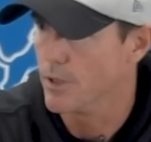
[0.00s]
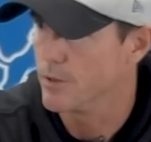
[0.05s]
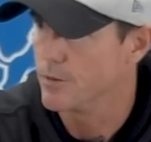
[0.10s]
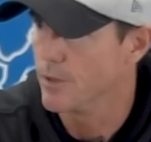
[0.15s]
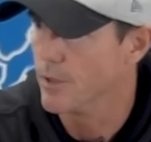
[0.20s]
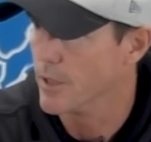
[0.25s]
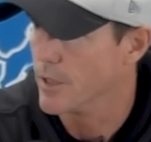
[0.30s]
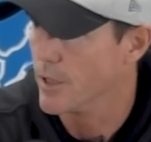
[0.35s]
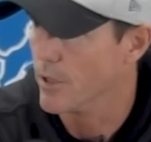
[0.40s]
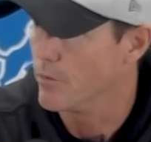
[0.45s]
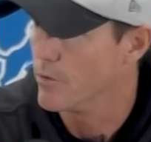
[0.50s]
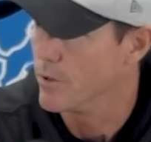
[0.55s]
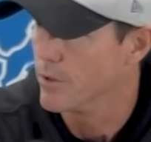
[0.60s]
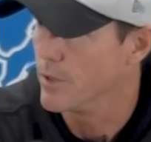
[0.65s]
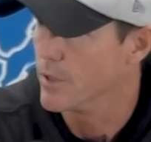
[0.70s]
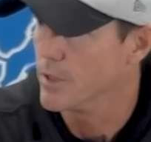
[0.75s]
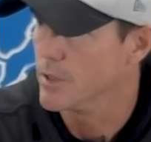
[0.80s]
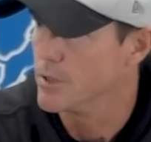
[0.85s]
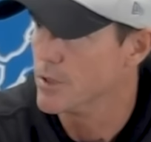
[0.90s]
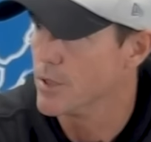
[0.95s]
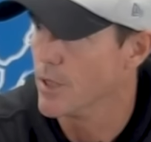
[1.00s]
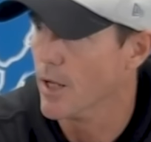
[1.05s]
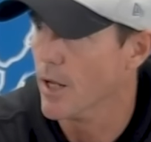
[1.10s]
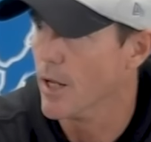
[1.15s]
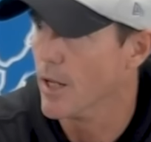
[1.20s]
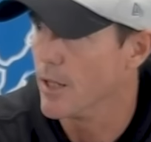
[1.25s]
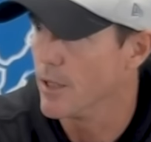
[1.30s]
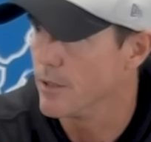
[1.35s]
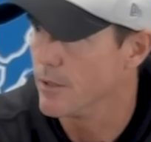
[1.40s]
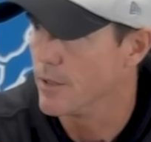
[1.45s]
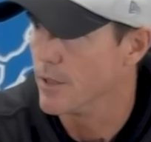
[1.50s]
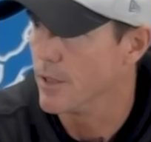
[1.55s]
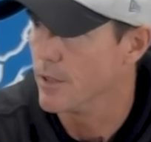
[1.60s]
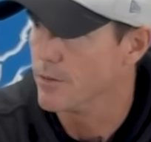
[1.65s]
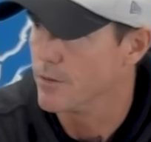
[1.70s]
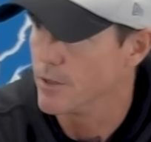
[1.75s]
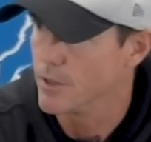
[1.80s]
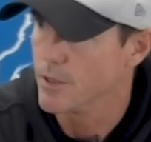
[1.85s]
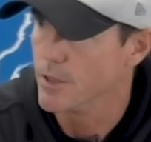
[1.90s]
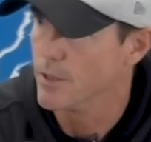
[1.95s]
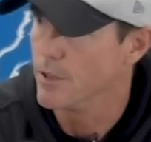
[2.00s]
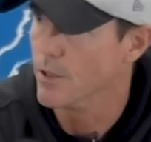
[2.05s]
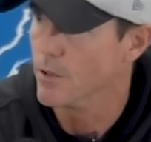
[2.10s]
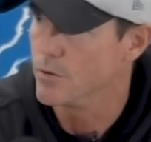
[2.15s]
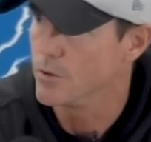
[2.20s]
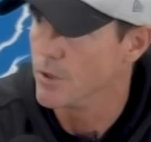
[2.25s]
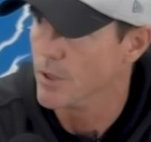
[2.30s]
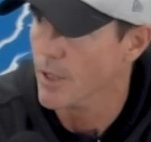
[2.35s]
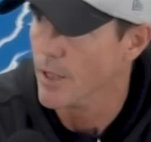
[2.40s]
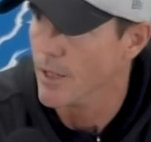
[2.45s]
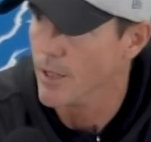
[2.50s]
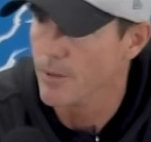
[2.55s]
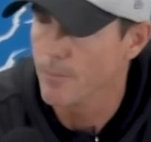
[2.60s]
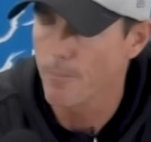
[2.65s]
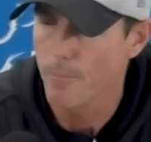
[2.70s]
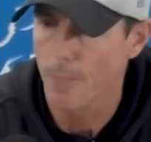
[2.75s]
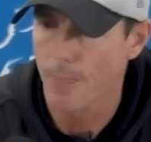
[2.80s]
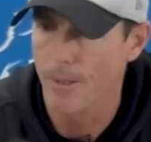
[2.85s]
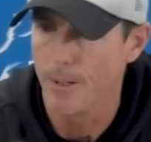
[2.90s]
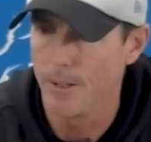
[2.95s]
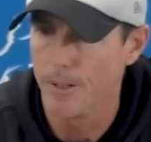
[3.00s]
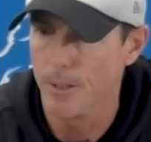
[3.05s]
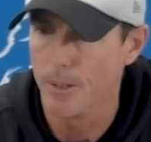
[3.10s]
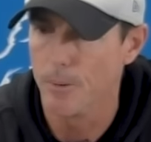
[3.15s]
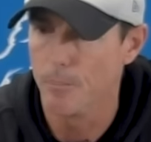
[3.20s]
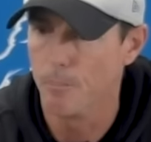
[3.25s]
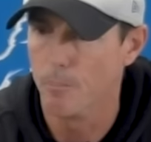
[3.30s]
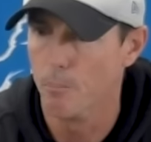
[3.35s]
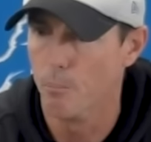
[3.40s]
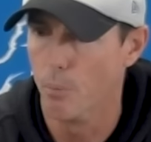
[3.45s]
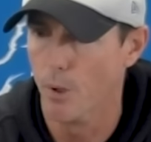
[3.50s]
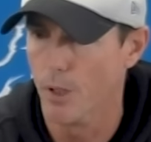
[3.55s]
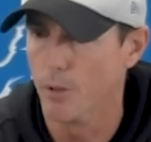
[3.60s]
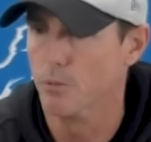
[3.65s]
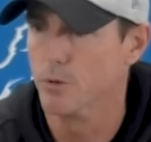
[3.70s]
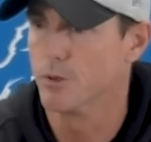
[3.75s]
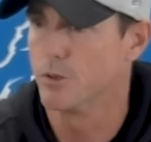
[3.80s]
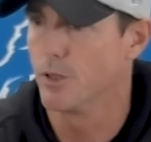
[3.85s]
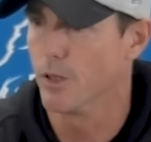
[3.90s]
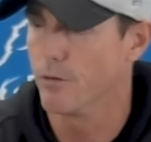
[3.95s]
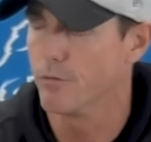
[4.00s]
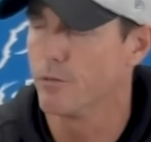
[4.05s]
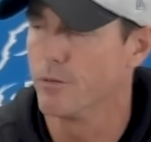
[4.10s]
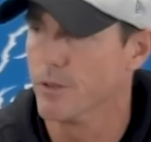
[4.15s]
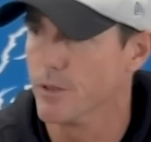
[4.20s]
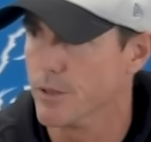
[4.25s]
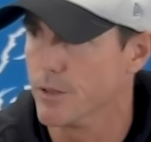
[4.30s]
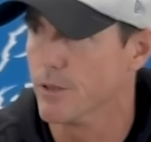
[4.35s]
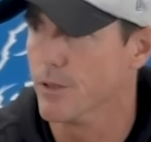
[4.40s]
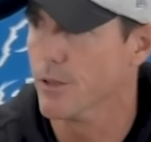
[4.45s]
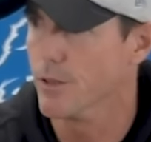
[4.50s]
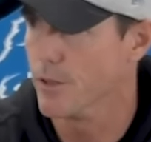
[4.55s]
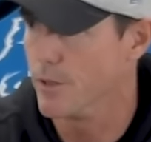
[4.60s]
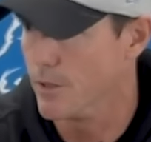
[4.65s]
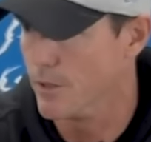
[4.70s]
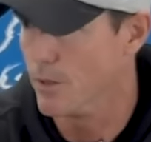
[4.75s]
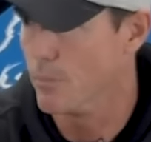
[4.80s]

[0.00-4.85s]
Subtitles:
to take everything he's got, and I think he knows that. But it was definitely good in the